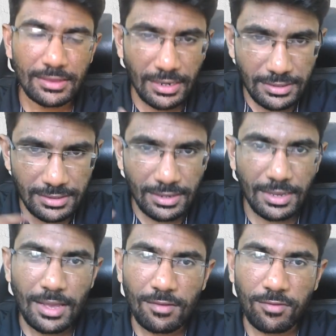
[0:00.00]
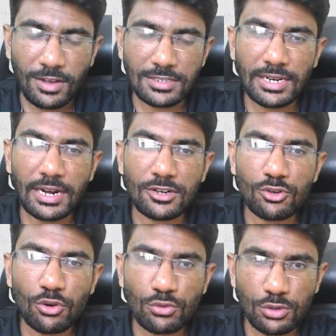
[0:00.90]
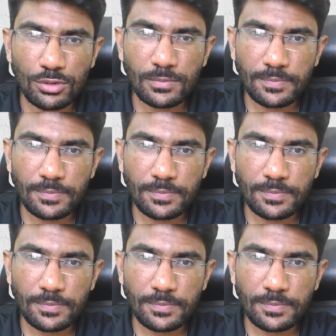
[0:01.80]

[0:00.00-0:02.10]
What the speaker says: That is the fast track to growth.